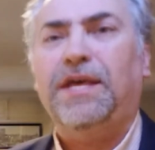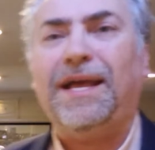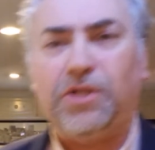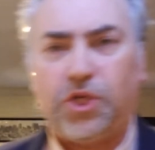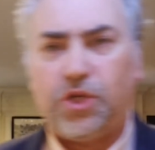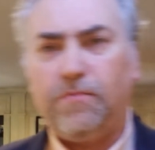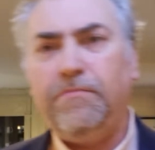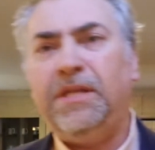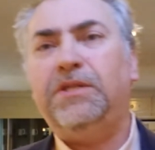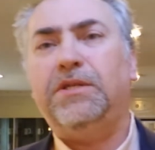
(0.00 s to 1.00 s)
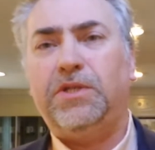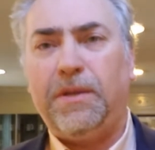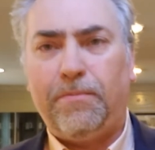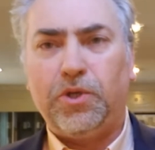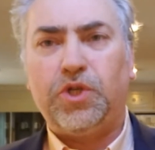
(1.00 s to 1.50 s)
that mint
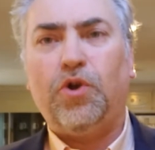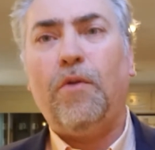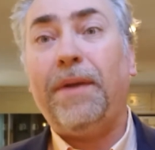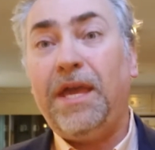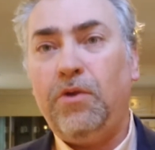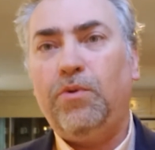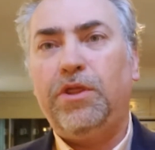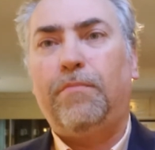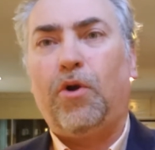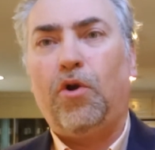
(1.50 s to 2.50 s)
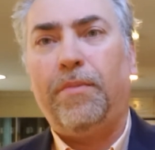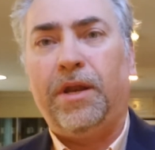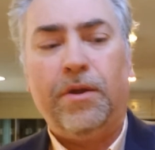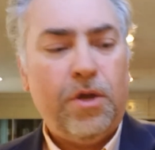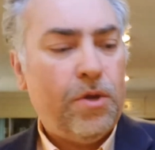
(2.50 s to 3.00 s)
simple syrup in with the bourbon.
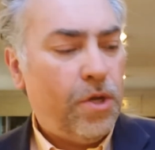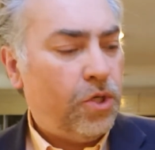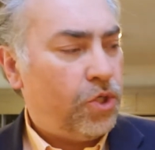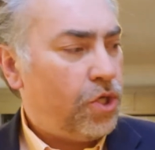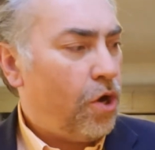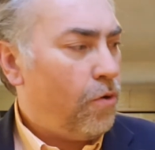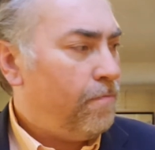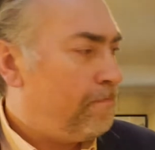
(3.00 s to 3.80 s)
So